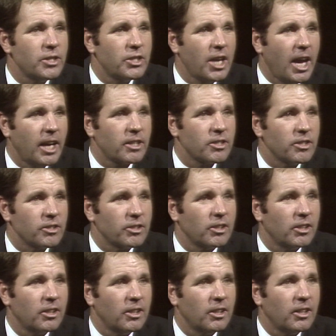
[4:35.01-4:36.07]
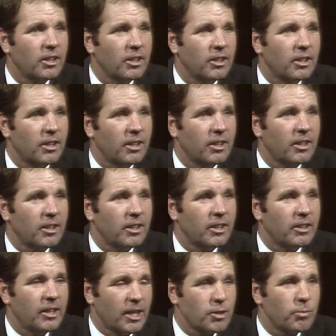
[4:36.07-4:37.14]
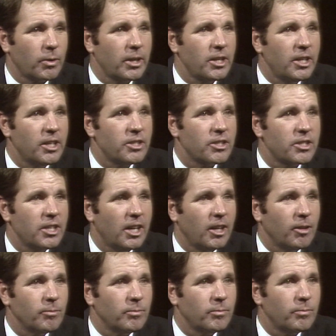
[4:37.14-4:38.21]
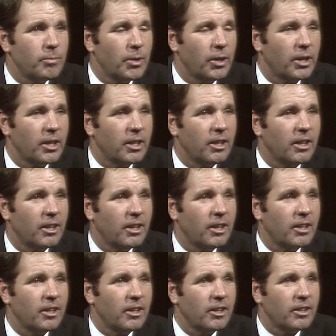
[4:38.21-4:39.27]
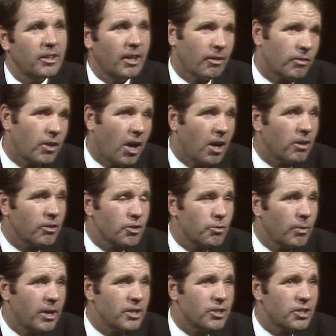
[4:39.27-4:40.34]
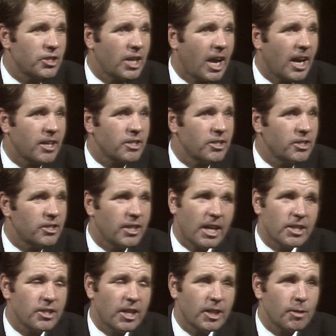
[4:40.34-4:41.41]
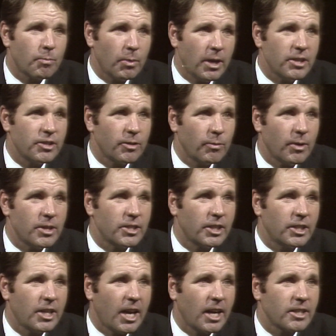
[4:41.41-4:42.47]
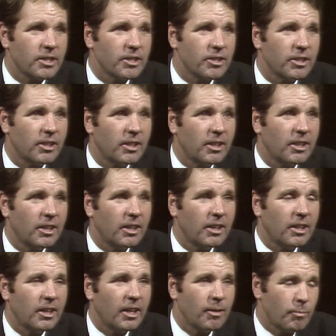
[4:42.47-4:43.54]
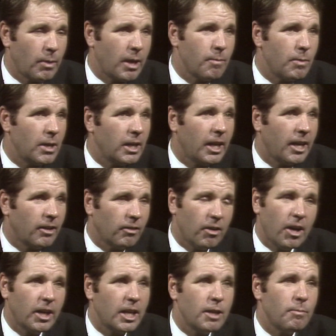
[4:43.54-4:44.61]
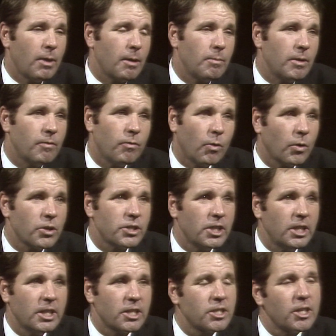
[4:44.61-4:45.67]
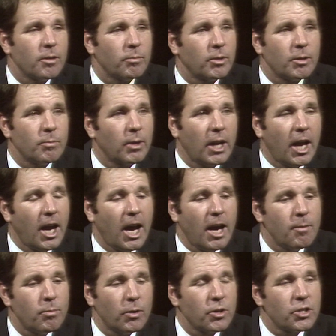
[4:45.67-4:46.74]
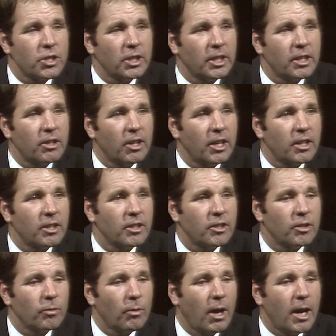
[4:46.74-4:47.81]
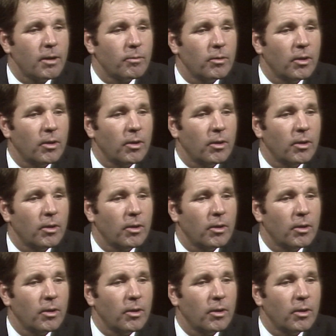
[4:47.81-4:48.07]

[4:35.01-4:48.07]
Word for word: taxes. That's what he needs to tell him, period. Now, if Congress raises taxes, that's not the president raising taxes. And maybe later on he may be forced into something, but I, I personally think that the right